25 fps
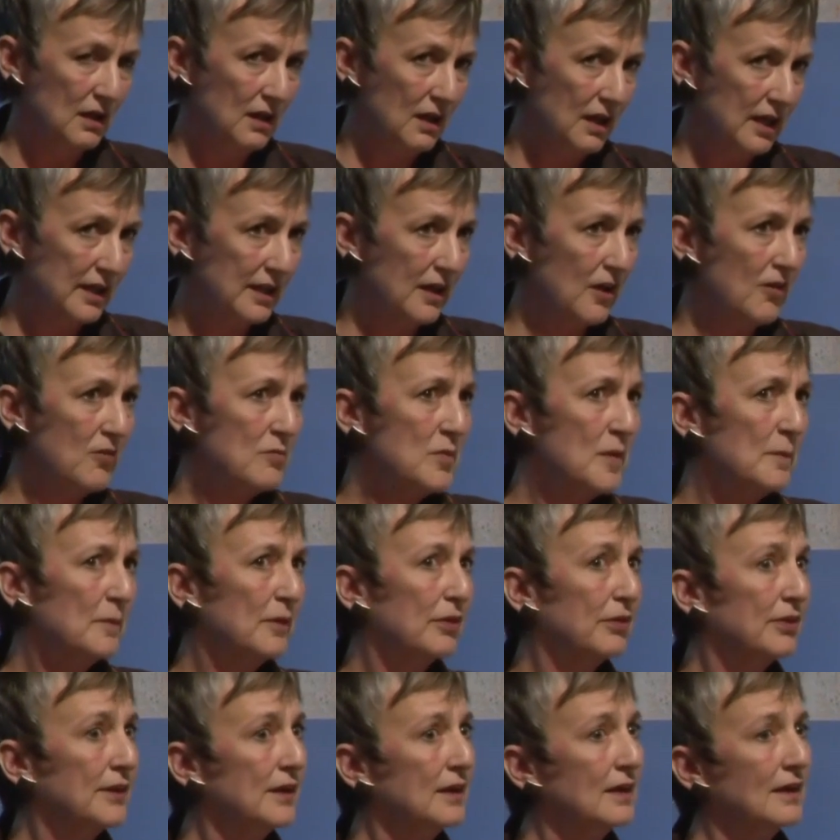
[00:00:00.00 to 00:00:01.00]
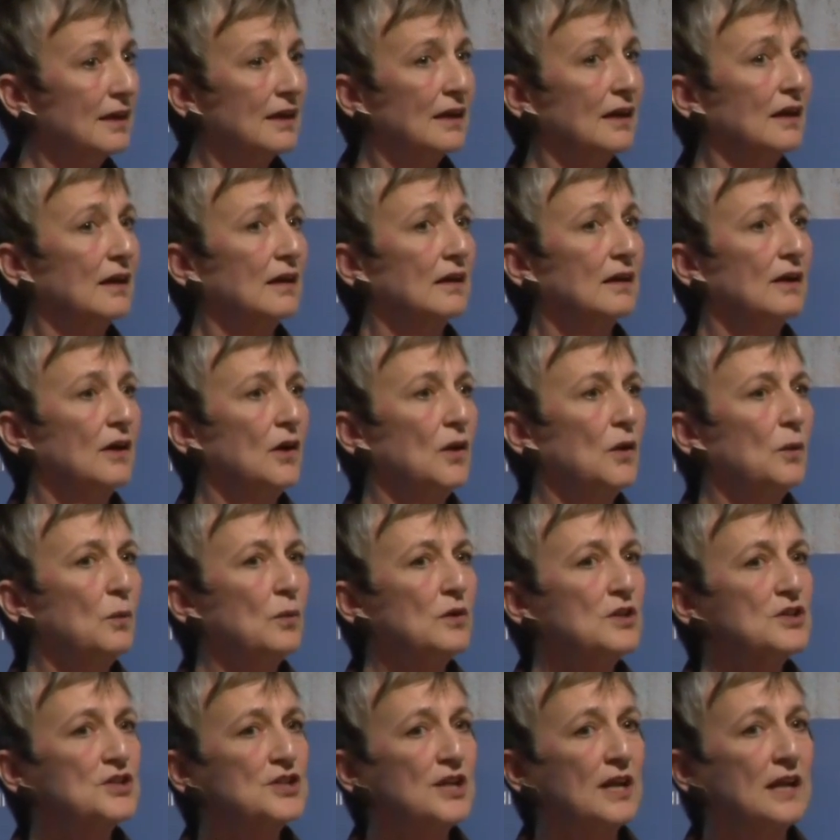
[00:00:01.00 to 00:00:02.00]
and I remember thinking,
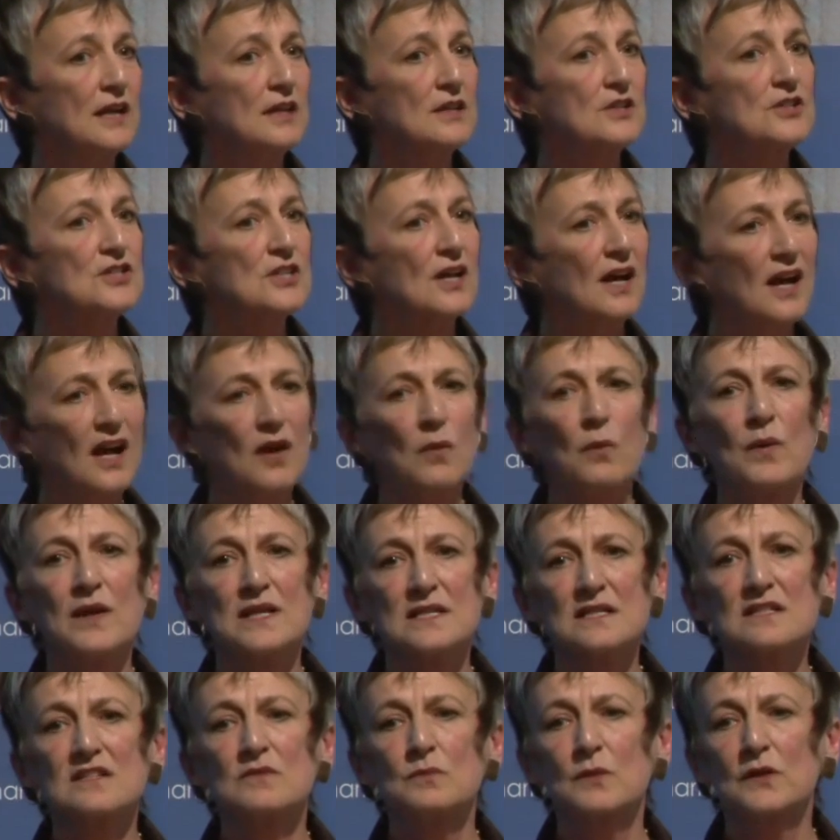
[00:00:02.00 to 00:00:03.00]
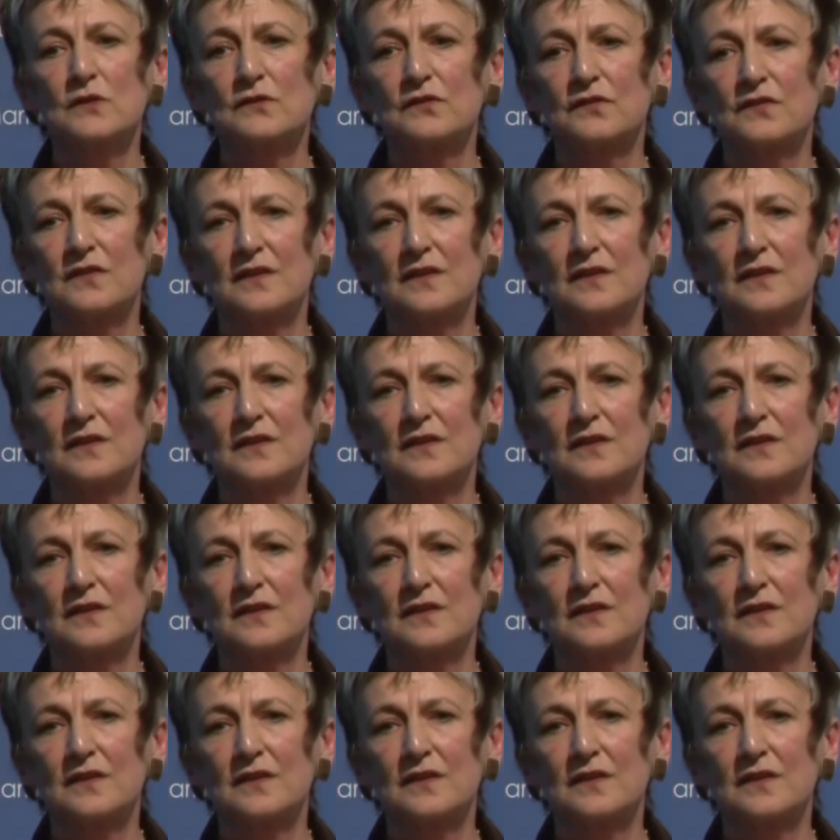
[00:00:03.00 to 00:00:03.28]
would change how we did most